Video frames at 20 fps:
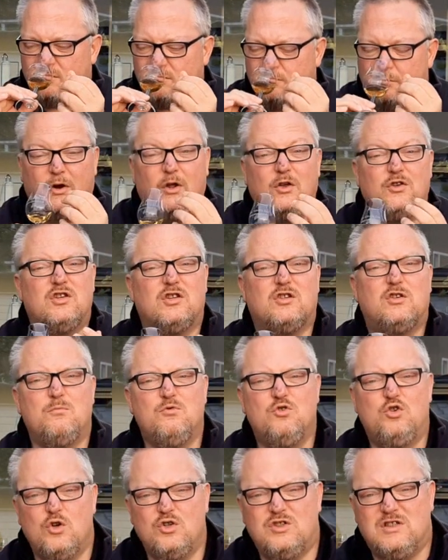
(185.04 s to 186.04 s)
but also some
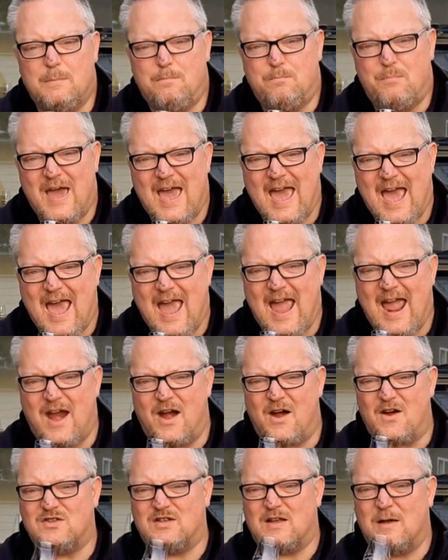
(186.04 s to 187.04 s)
juicy
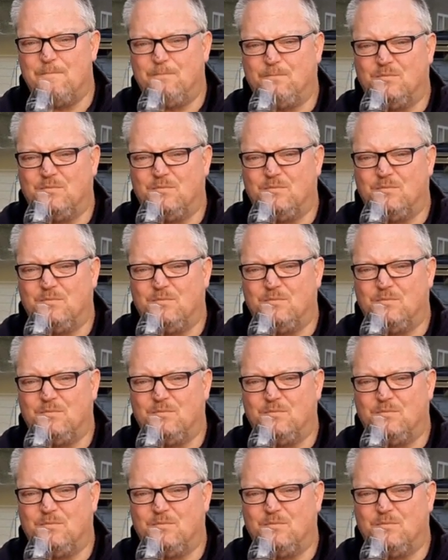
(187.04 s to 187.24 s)
pears